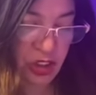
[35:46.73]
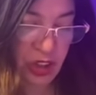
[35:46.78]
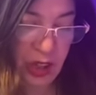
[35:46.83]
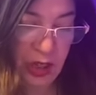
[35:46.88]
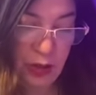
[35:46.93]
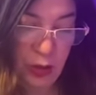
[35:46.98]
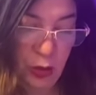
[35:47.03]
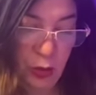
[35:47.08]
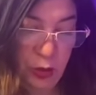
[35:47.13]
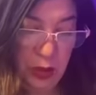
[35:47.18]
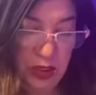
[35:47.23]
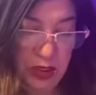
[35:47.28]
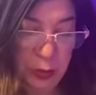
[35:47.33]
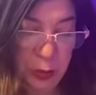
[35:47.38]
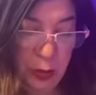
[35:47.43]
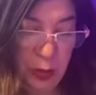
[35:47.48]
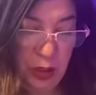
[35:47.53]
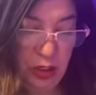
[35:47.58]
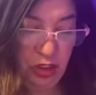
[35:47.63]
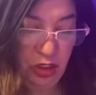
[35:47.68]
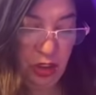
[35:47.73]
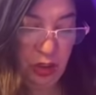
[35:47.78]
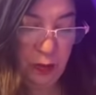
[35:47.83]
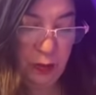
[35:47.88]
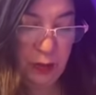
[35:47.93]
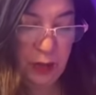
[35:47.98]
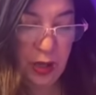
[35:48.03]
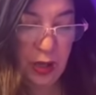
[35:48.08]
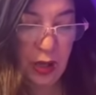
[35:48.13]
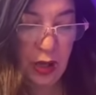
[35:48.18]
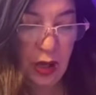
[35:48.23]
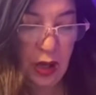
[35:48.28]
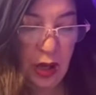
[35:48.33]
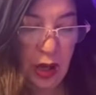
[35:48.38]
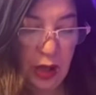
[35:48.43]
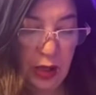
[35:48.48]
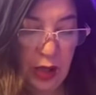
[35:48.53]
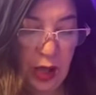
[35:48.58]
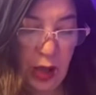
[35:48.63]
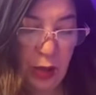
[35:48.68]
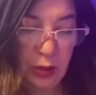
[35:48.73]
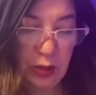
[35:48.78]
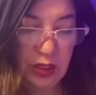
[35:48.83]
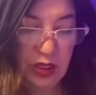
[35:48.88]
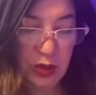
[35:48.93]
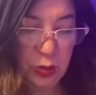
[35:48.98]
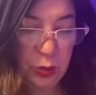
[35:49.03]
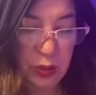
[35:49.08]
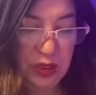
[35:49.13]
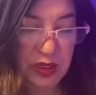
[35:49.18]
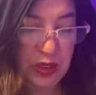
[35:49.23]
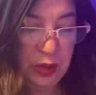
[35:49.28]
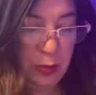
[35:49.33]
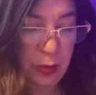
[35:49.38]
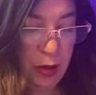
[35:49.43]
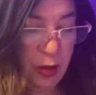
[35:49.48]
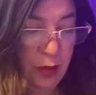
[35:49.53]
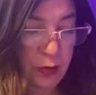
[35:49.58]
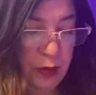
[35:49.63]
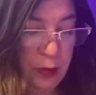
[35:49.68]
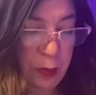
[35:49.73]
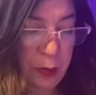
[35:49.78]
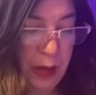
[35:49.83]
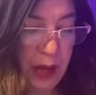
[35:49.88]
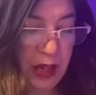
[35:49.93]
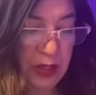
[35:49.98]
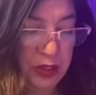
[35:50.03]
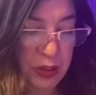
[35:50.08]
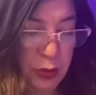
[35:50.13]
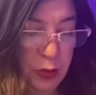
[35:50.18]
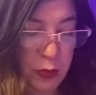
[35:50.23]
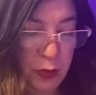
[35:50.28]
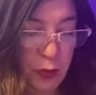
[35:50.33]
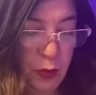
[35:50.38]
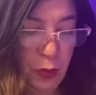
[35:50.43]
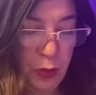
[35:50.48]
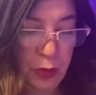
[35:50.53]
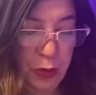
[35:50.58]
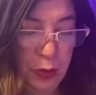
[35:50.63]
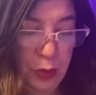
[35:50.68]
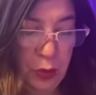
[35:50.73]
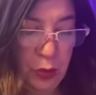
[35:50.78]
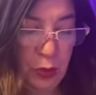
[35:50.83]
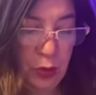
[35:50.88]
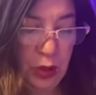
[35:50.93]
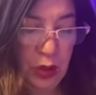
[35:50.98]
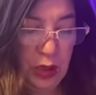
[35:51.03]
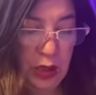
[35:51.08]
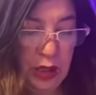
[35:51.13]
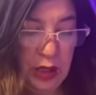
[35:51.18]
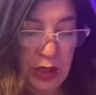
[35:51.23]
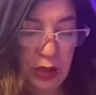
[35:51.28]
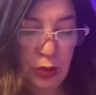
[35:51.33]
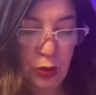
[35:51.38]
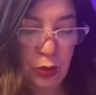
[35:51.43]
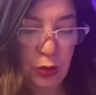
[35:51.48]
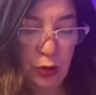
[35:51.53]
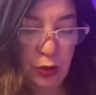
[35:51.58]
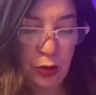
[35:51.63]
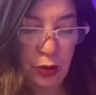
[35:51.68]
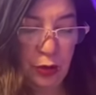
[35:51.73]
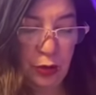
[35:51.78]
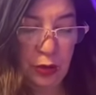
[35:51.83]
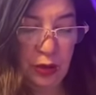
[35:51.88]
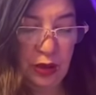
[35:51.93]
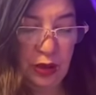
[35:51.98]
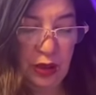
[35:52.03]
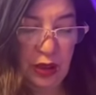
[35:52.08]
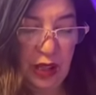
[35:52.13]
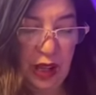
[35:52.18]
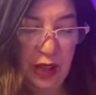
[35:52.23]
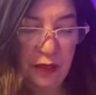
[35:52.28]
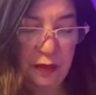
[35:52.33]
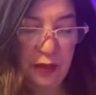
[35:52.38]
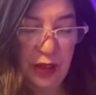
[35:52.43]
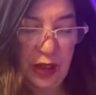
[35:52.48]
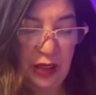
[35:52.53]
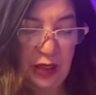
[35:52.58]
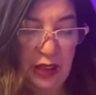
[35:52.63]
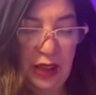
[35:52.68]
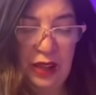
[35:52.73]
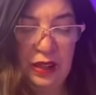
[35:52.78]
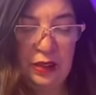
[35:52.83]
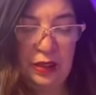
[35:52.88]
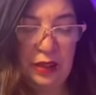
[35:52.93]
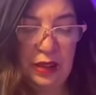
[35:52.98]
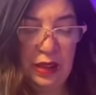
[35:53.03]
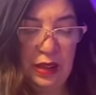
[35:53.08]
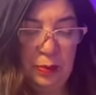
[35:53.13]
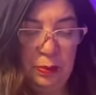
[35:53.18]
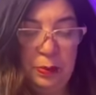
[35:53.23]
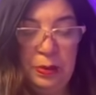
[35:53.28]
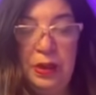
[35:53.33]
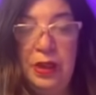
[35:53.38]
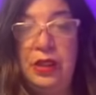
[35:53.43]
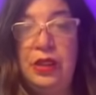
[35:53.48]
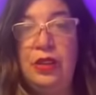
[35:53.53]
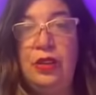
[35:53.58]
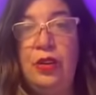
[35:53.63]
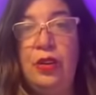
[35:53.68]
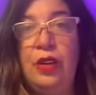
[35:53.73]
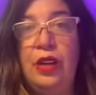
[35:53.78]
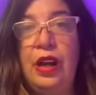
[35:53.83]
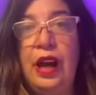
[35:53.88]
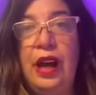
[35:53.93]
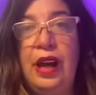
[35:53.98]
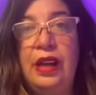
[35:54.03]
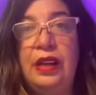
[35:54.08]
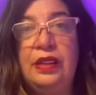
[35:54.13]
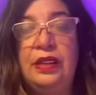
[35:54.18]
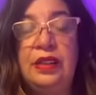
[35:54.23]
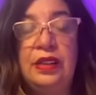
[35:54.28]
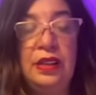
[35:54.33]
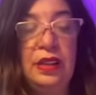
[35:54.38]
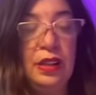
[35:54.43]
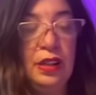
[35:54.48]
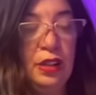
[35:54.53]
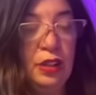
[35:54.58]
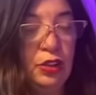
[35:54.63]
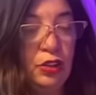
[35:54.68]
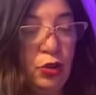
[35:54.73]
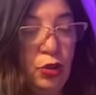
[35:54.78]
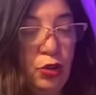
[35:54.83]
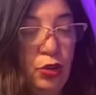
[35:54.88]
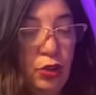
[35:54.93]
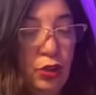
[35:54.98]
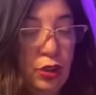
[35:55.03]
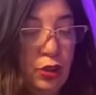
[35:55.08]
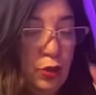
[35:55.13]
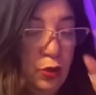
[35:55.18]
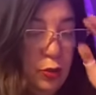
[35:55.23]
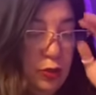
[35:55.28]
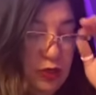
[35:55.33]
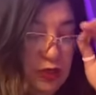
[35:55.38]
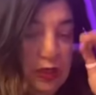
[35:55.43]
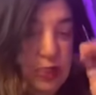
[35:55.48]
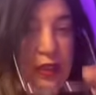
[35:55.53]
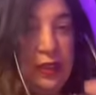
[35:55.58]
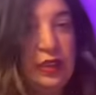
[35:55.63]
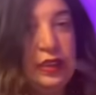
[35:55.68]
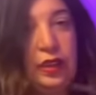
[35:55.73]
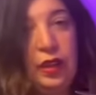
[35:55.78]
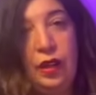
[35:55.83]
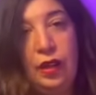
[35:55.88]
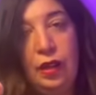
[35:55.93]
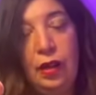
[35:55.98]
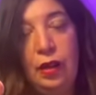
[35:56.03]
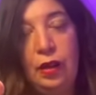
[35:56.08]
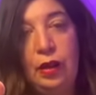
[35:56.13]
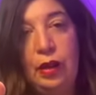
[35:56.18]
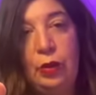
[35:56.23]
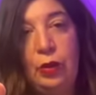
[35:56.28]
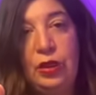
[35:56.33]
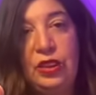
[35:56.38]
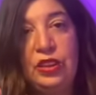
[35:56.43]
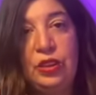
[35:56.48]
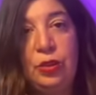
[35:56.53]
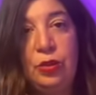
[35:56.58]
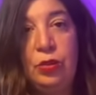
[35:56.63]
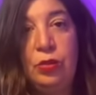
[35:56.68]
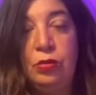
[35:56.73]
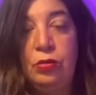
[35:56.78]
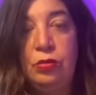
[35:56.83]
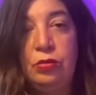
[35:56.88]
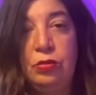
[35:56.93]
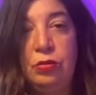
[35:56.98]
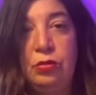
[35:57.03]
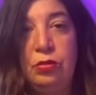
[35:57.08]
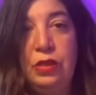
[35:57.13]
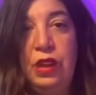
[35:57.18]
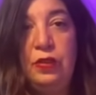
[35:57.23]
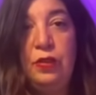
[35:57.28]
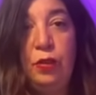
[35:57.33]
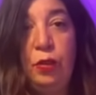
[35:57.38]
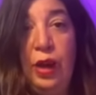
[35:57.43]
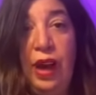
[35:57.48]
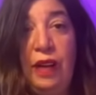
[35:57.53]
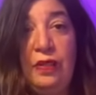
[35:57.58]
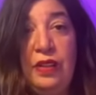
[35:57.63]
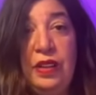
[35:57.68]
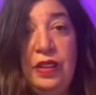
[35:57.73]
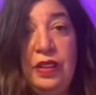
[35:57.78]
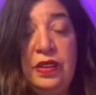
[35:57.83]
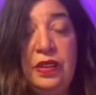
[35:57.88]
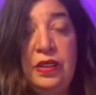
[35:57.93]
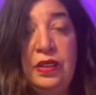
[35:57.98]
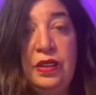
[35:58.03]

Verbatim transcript: and new inspiration. Allow this wisdom of the past to flow through into your current life and let it be your guide. So you could use this uh, crystal if you have it,